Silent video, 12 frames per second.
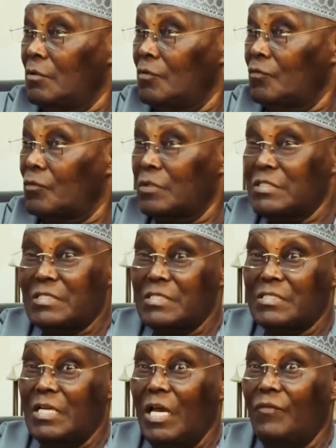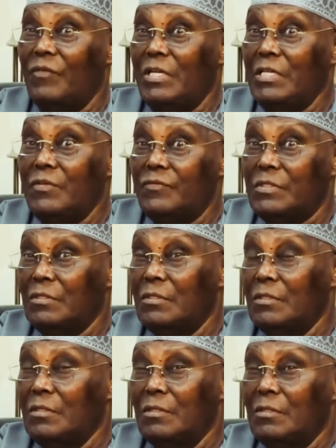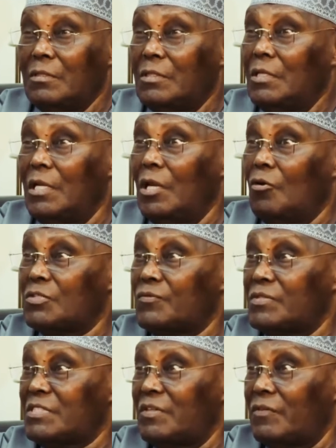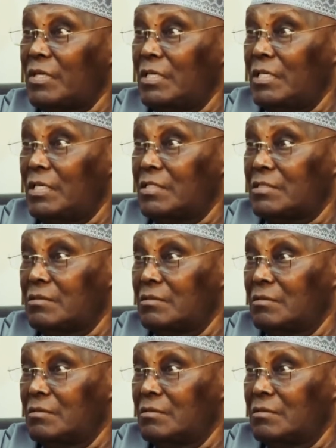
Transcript: For instance, I have lived in Lagos for several years.